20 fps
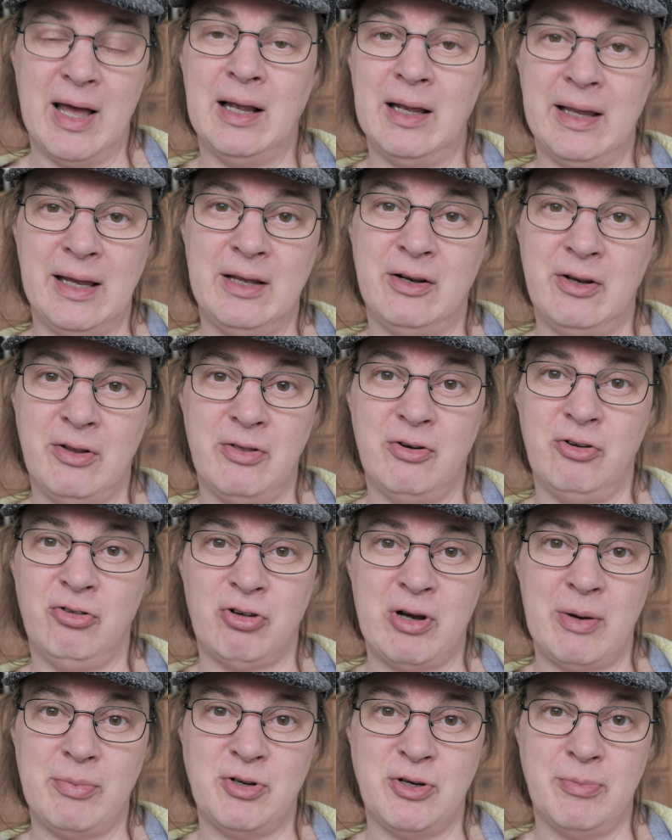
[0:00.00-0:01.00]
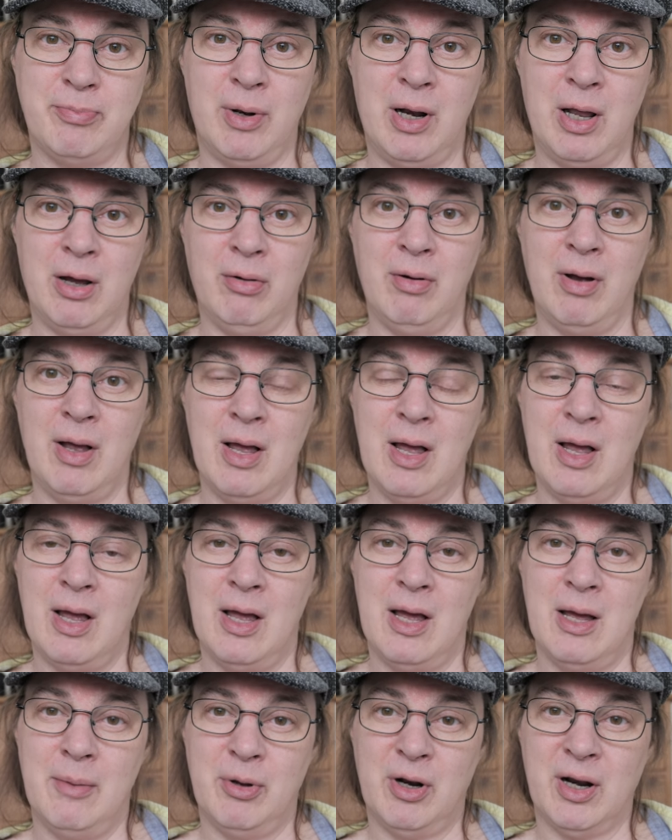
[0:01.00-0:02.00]
I'll link it in the description below.
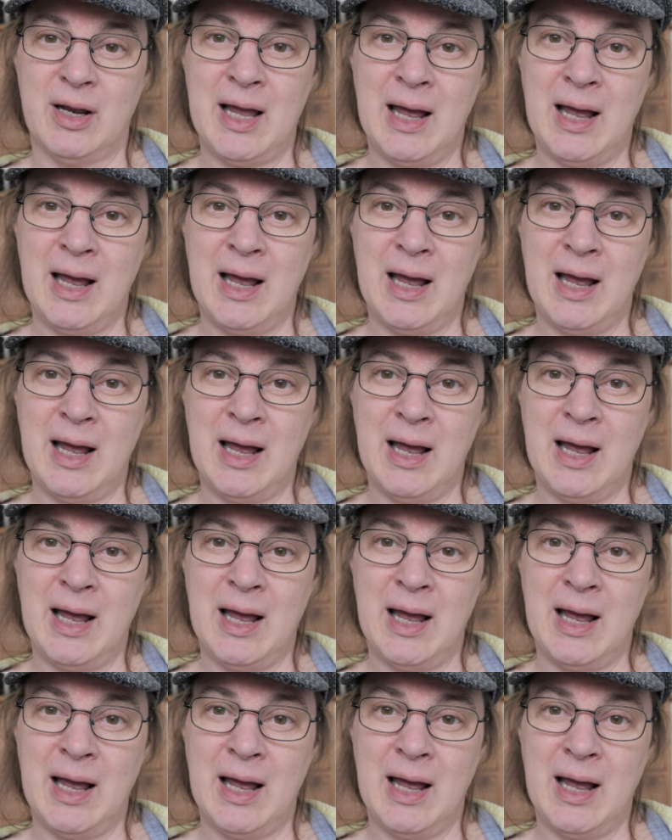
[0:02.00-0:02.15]
But a